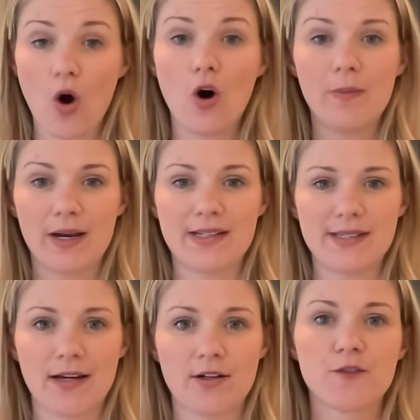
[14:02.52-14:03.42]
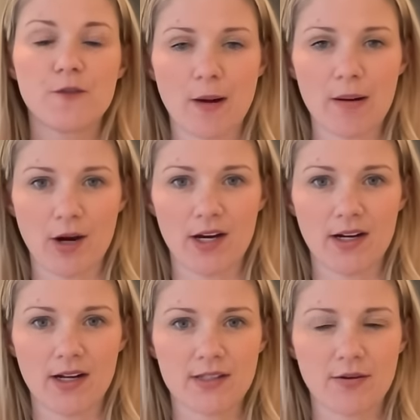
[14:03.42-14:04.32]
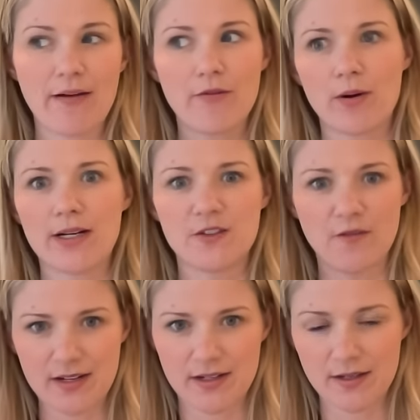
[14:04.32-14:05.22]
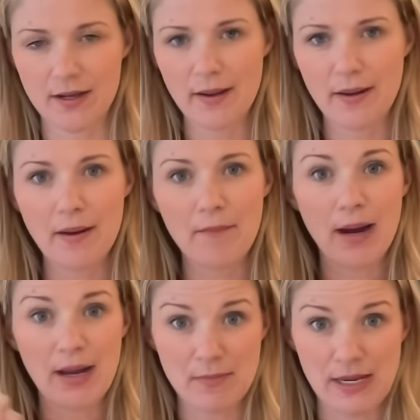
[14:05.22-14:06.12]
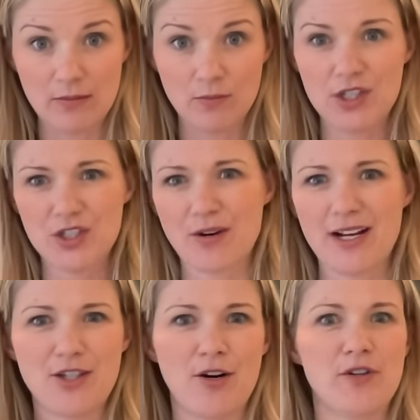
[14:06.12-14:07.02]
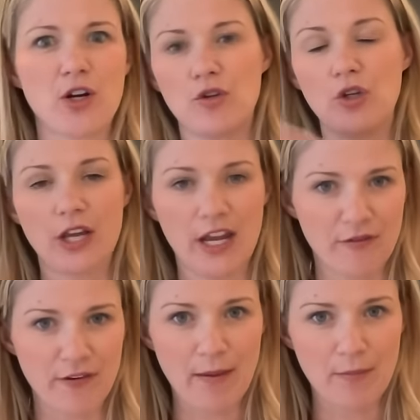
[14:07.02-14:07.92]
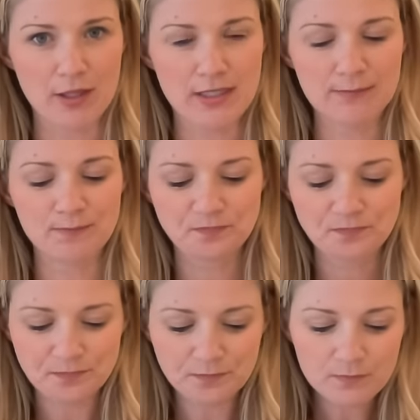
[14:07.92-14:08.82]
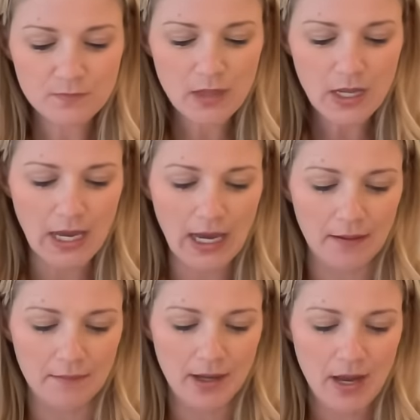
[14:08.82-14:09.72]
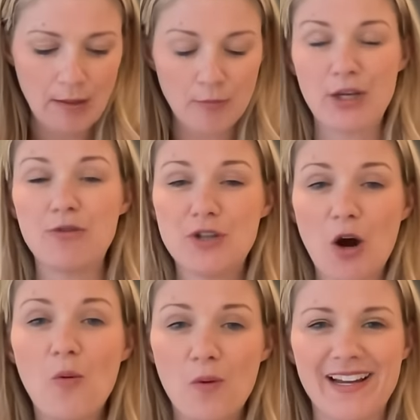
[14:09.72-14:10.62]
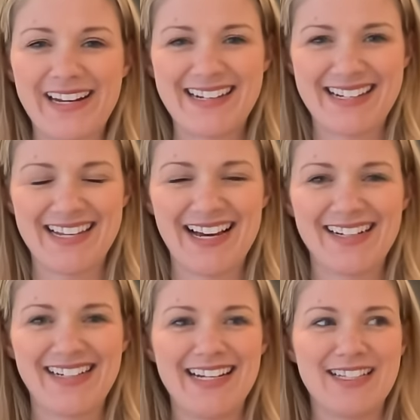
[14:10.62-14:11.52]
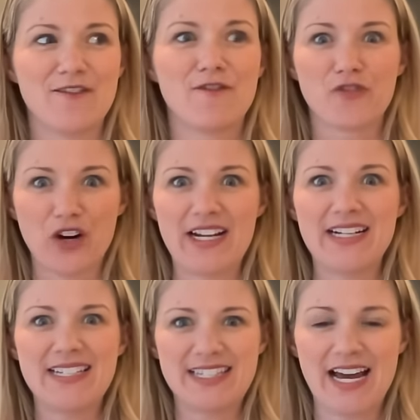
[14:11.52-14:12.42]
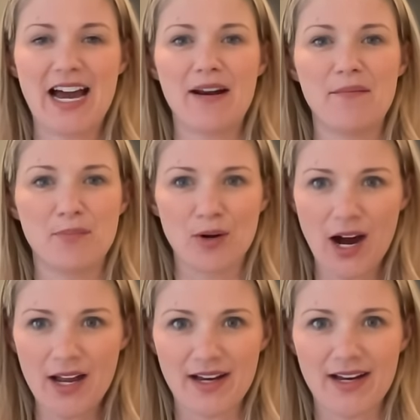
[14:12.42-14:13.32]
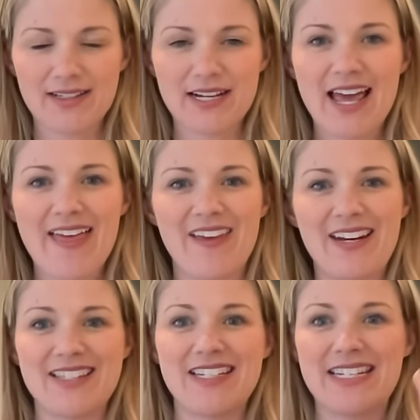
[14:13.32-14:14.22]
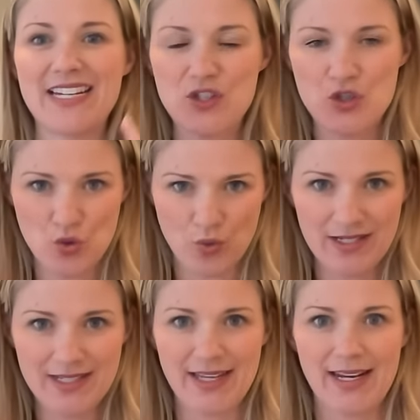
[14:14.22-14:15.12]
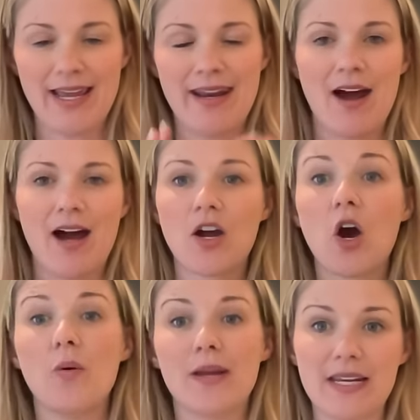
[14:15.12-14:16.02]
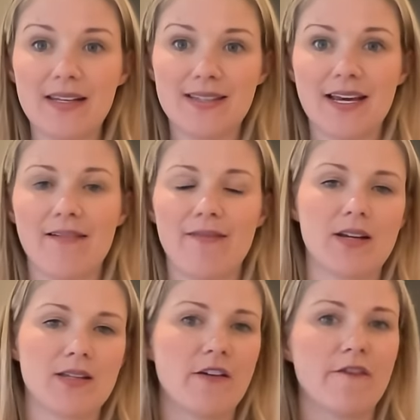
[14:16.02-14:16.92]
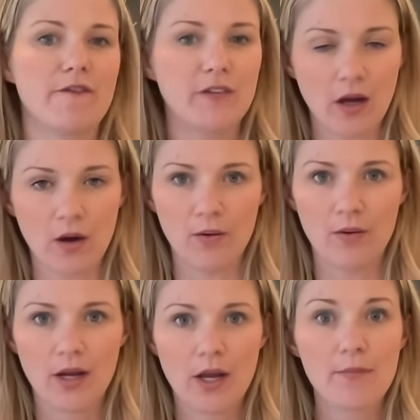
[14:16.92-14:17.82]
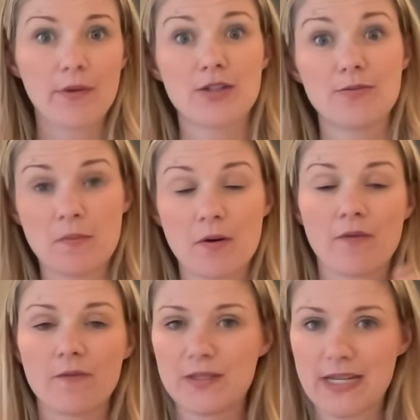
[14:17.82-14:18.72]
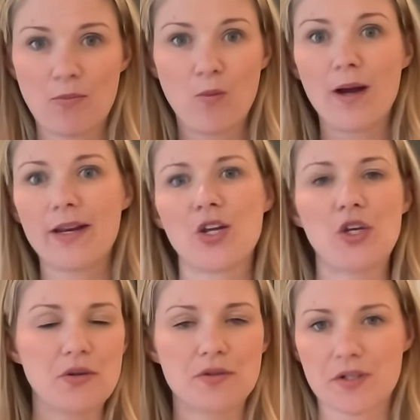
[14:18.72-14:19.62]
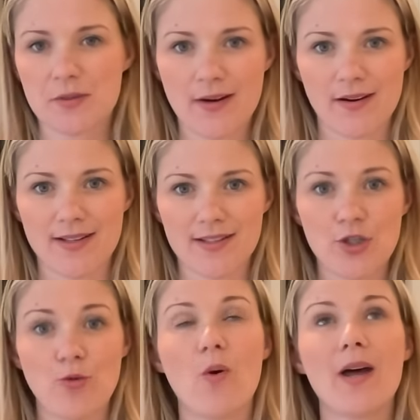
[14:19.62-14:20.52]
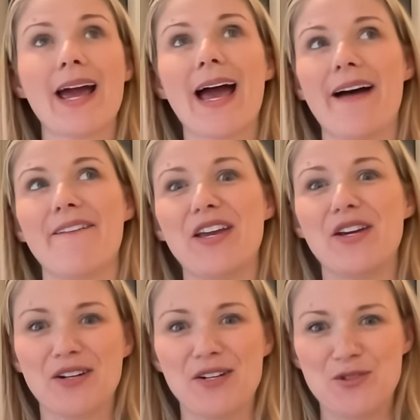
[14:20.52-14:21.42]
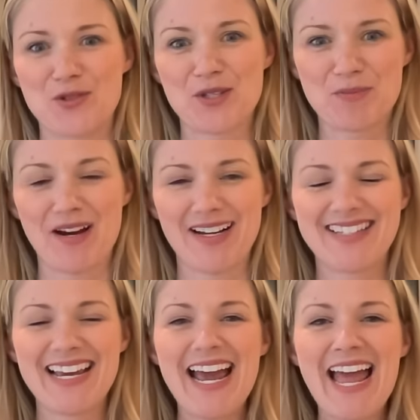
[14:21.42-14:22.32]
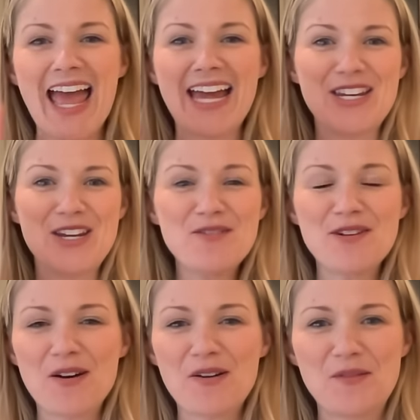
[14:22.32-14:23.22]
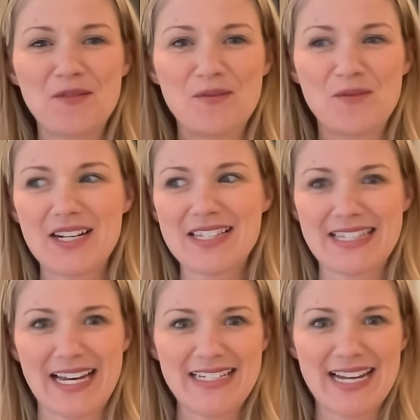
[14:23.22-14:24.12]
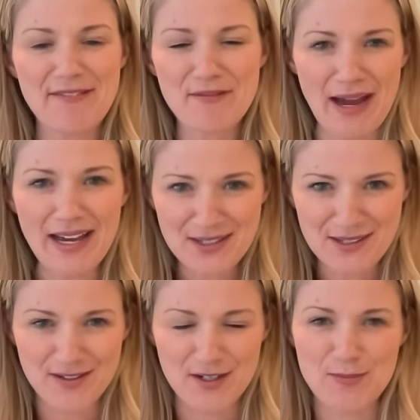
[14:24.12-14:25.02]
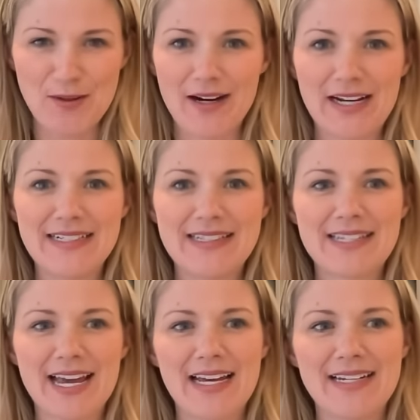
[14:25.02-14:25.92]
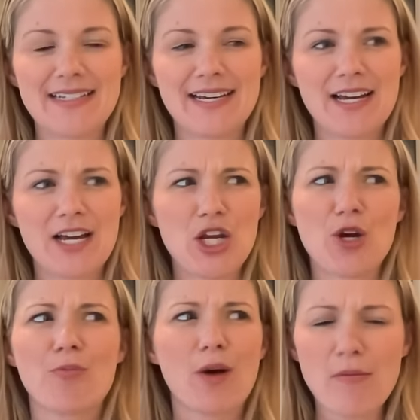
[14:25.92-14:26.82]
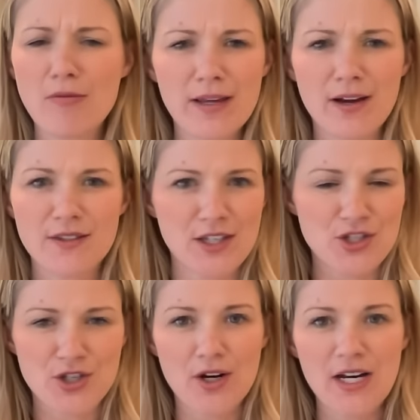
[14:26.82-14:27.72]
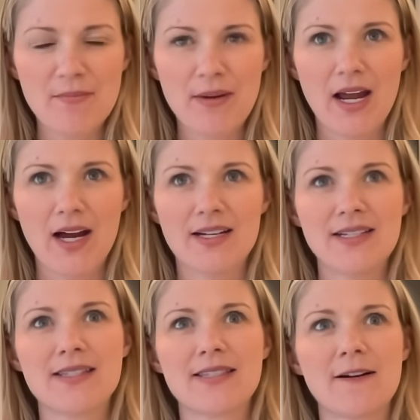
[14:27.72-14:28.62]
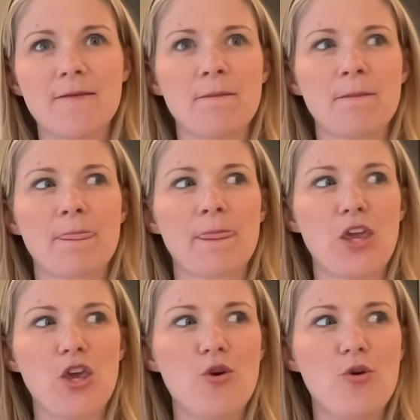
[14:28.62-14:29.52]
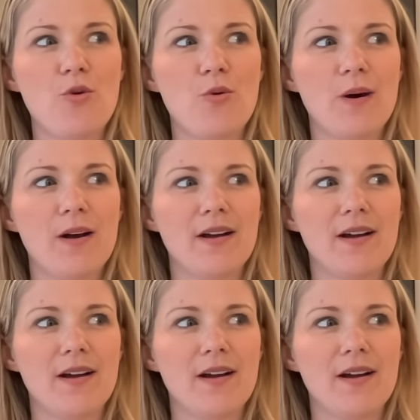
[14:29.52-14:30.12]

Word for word: all my designers for my products, so everyone is vetted by me, which is great. So you don't have to go looking for that person. Um, but what you don't want in design is a Frankenstein product that is disjointed and not cohesive and doesn't flow. Because remember, step one, user experience. You want to have a good user experience. And you know what it's like to have a bad user experience. And you're probably on this journey because you